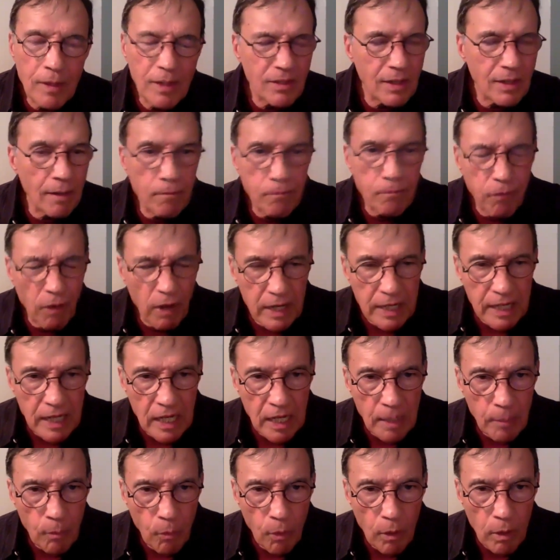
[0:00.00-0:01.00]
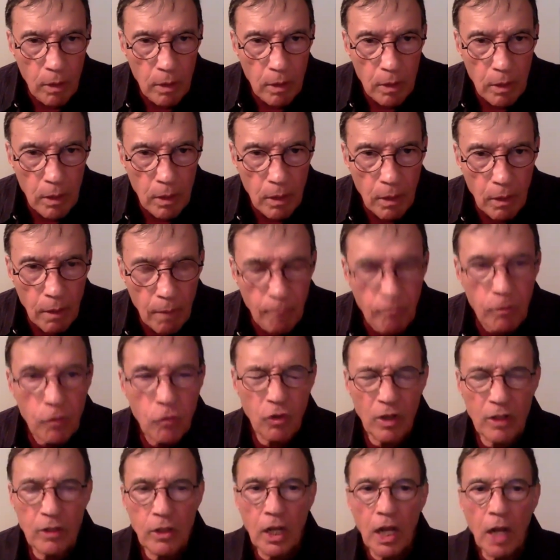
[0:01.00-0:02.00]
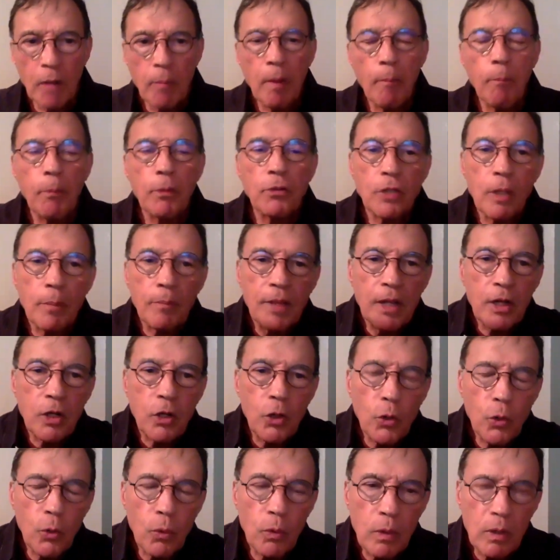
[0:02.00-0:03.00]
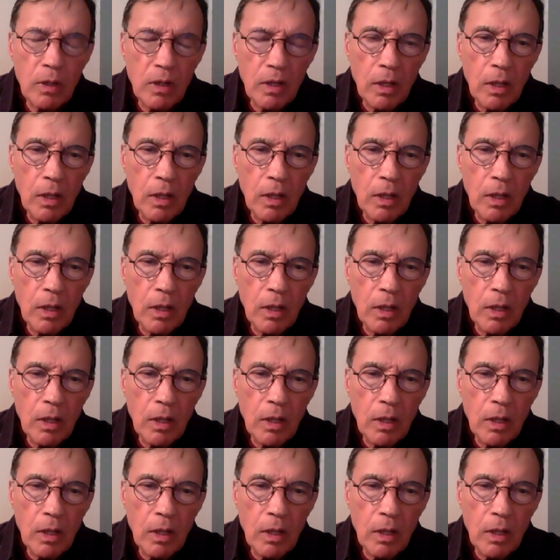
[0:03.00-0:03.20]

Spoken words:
It's not funny anymore. So I have to come up with something new.